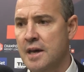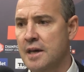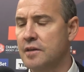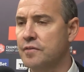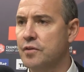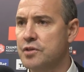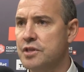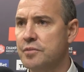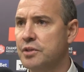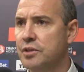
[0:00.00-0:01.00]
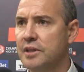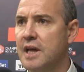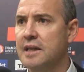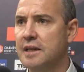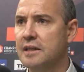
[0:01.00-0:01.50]
And unfortunately, we took
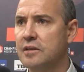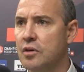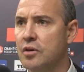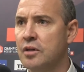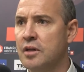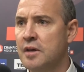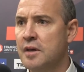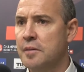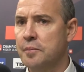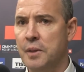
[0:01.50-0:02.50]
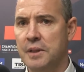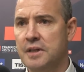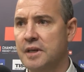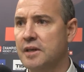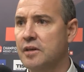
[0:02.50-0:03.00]
that late goal.
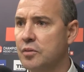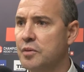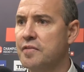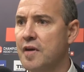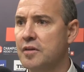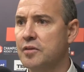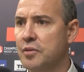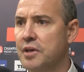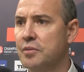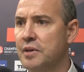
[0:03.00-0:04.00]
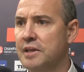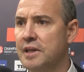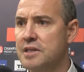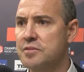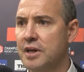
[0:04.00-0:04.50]
But, you know, we found a way to
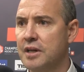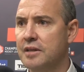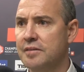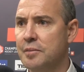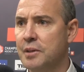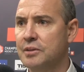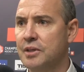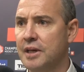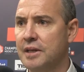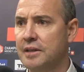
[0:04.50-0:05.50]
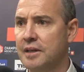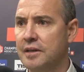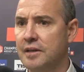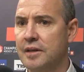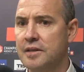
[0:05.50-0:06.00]
win. That's what I love about tonight.
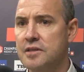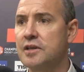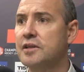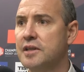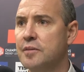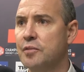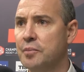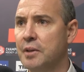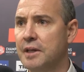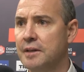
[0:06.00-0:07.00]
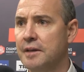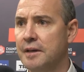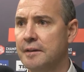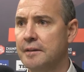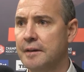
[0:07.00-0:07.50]
And it's a good team we played.
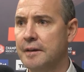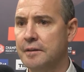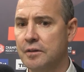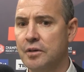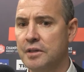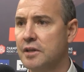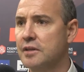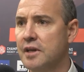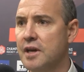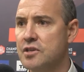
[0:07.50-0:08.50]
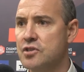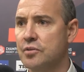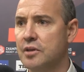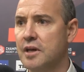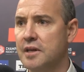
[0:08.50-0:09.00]
And, you know, I thought the guys
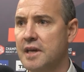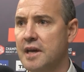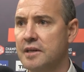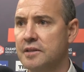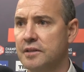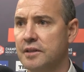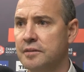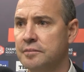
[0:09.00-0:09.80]
showed a lot of character.